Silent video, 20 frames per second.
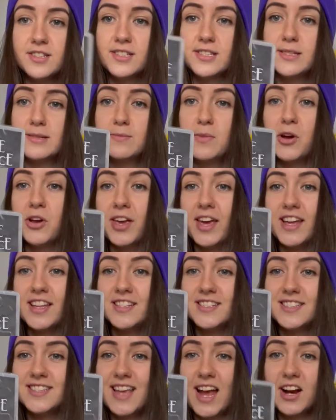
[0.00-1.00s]
Smoke
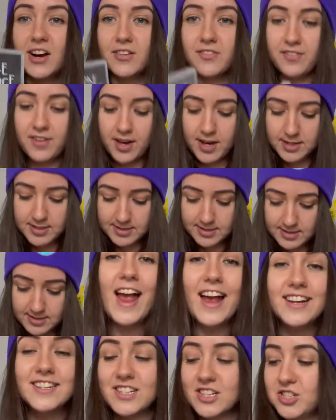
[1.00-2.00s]
and Sacrifice,
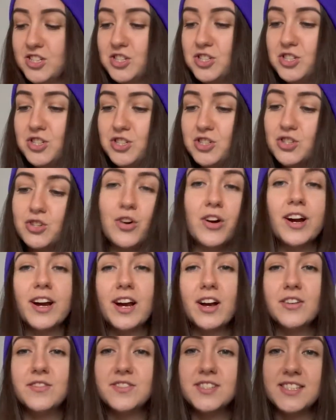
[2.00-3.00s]
and
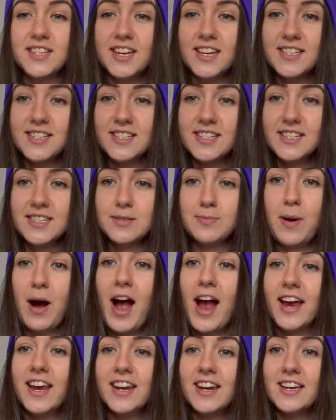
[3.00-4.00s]
Story of Seasons
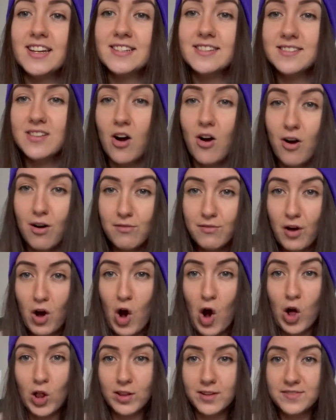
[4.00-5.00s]
Pioneers of
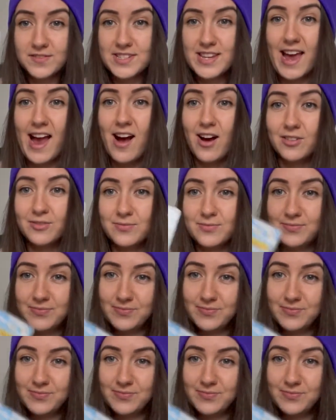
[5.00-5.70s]
Olive Town.